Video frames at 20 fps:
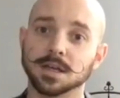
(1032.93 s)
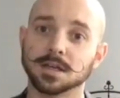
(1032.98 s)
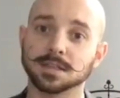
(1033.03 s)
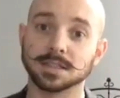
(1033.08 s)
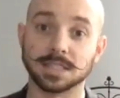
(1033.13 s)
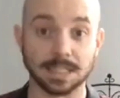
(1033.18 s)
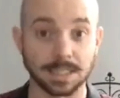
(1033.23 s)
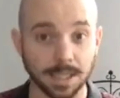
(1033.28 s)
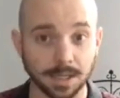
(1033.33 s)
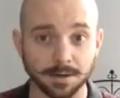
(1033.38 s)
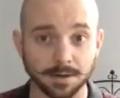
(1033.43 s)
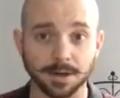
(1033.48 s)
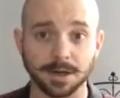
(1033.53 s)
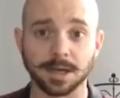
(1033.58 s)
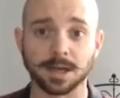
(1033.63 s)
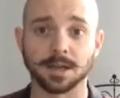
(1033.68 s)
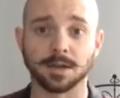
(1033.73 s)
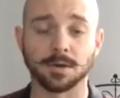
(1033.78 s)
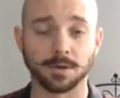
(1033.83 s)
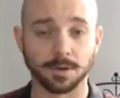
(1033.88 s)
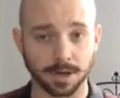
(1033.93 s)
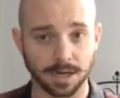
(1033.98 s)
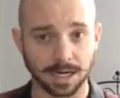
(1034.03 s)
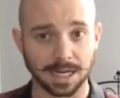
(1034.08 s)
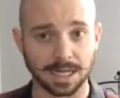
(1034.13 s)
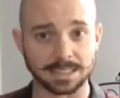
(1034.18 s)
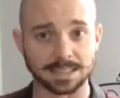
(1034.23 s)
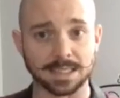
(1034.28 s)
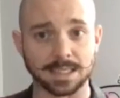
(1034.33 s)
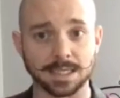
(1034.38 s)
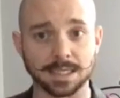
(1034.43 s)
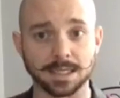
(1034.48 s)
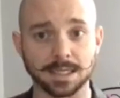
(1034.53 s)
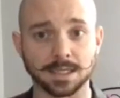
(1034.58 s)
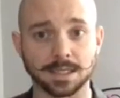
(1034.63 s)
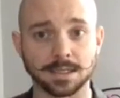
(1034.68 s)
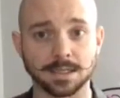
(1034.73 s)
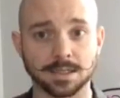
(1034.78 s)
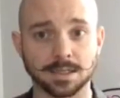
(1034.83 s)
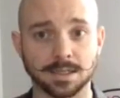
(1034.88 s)
decluttering,
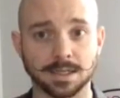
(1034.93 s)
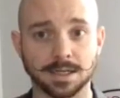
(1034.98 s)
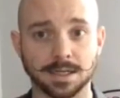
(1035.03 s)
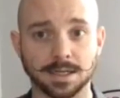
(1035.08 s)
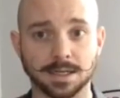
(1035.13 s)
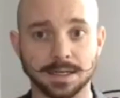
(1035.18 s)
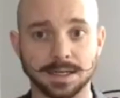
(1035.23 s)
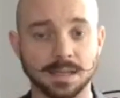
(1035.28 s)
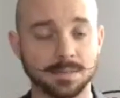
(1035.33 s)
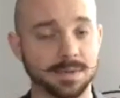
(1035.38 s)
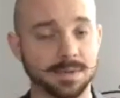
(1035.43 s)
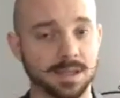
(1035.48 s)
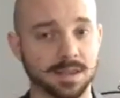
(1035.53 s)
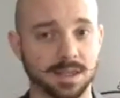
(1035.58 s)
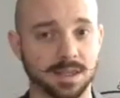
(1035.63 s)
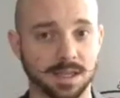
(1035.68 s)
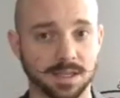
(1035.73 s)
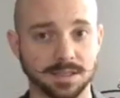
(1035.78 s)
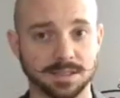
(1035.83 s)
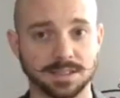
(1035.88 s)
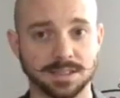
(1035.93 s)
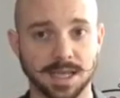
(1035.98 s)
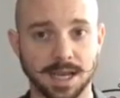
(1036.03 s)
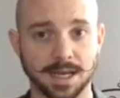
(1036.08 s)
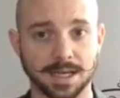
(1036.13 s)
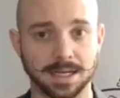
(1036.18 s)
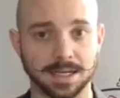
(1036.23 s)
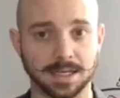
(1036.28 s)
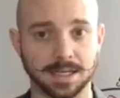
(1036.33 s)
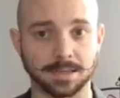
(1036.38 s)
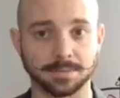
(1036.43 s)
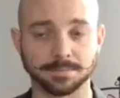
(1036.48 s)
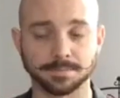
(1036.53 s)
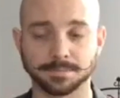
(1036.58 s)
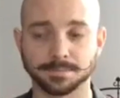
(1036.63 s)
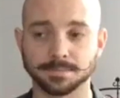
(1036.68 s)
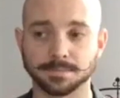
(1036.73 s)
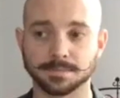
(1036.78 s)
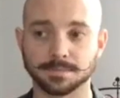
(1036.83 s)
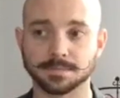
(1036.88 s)
organizing, keeping things tidy,
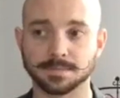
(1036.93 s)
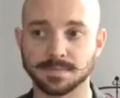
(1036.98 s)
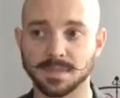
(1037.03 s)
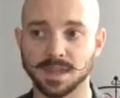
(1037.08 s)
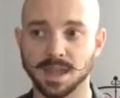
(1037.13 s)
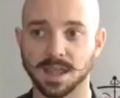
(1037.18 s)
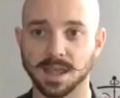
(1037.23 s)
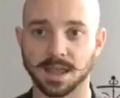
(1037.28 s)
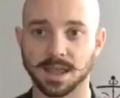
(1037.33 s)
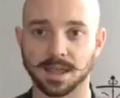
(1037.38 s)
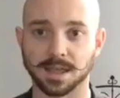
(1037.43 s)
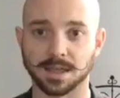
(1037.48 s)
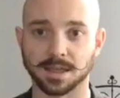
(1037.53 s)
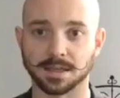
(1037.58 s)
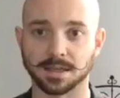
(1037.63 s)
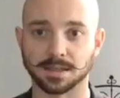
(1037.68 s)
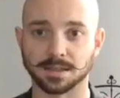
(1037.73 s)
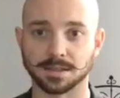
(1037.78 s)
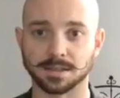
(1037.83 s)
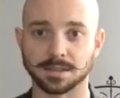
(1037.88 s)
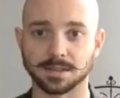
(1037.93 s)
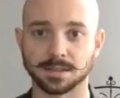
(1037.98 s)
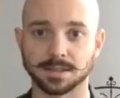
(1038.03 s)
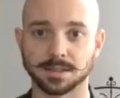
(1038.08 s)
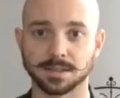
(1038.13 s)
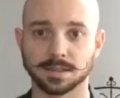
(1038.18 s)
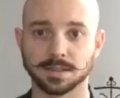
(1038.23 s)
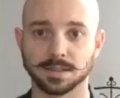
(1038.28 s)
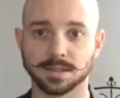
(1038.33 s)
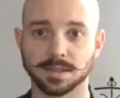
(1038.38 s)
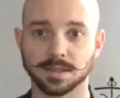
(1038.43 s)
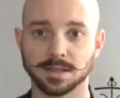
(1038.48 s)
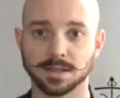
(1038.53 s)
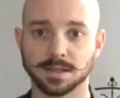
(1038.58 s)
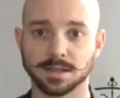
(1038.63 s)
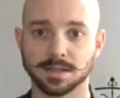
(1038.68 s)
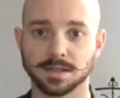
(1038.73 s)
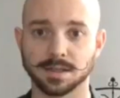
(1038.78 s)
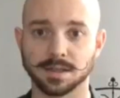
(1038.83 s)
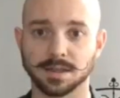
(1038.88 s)
and
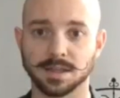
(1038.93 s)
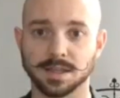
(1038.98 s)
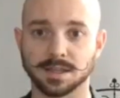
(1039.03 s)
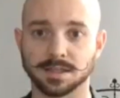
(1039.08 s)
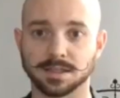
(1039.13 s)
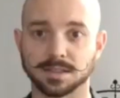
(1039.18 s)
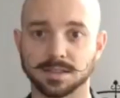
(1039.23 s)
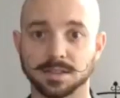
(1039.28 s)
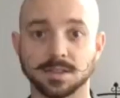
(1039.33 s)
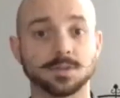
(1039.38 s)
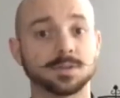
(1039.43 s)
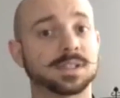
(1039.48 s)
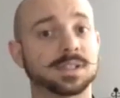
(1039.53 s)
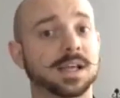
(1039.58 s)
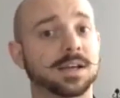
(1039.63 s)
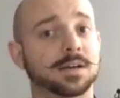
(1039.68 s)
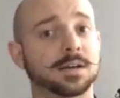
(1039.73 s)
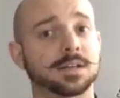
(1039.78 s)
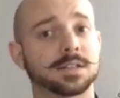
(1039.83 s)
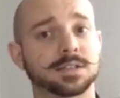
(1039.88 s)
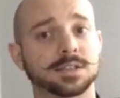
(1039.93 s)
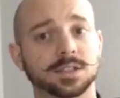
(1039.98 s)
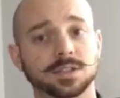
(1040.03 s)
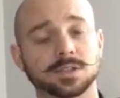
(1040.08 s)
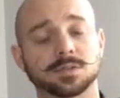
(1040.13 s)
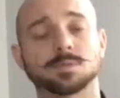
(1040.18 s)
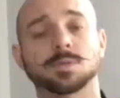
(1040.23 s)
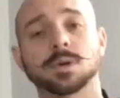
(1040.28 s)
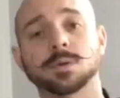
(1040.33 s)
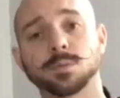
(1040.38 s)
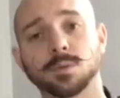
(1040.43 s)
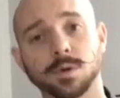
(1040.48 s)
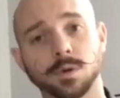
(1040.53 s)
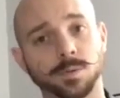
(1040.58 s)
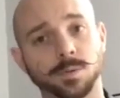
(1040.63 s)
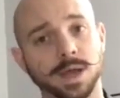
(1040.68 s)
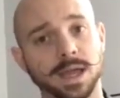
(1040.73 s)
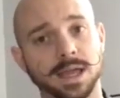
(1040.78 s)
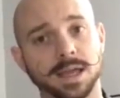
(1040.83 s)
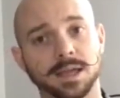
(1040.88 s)
this newsletter is just one more
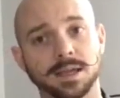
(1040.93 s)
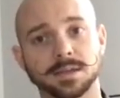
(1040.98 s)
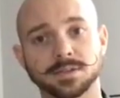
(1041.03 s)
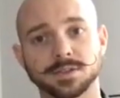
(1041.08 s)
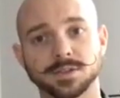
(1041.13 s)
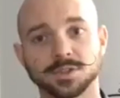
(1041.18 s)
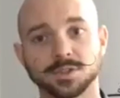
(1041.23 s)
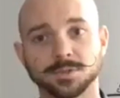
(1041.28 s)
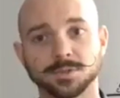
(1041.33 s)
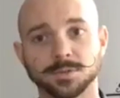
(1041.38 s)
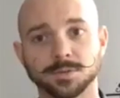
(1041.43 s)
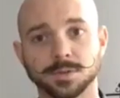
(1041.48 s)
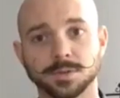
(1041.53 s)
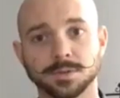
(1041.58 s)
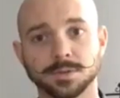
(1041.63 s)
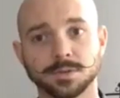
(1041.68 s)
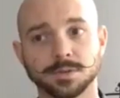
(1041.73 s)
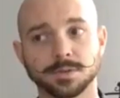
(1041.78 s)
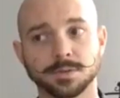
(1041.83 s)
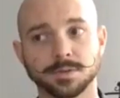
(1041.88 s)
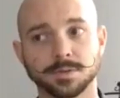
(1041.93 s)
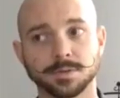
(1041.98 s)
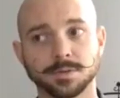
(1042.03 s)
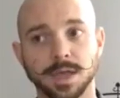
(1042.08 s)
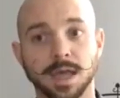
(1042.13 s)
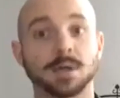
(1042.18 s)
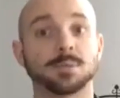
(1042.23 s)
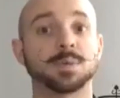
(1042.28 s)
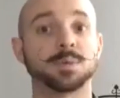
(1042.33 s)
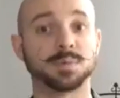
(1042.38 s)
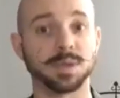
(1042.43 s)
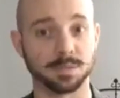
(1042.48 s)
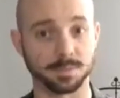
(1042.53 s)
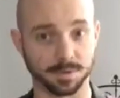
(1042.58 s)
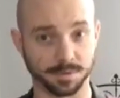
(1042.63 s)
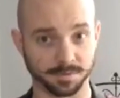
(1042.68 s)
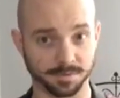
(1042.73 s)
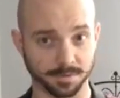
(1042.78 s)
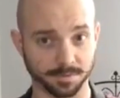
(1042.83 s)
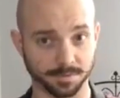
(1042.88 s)
way to help
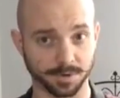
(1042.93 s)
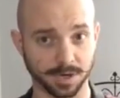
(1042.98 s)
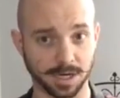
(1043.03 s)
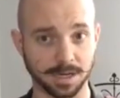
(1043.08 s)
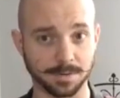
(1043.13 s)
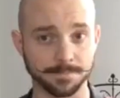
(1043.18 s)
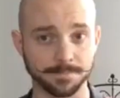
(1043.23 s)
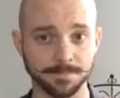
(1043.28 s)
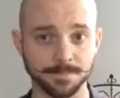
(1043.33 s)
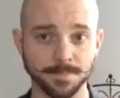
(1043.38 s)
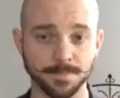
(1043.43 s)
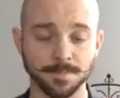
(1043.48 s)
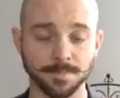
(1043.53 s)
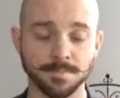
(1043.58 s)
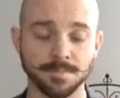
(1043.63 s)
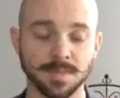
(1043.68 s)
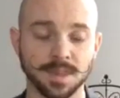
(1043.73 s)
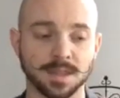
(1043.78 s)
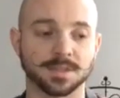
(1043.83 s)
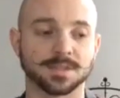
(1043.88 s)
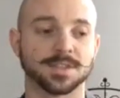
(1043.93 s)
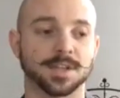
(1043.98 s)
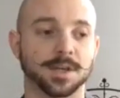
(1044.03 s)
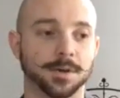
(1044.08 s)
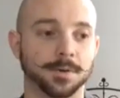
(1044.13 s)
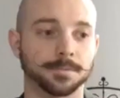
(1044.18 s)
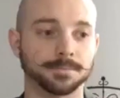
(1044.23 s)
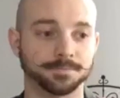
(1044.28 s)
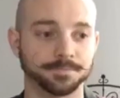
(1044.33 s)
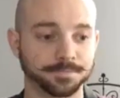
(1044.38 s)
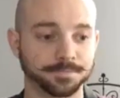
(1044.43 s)
people for free. So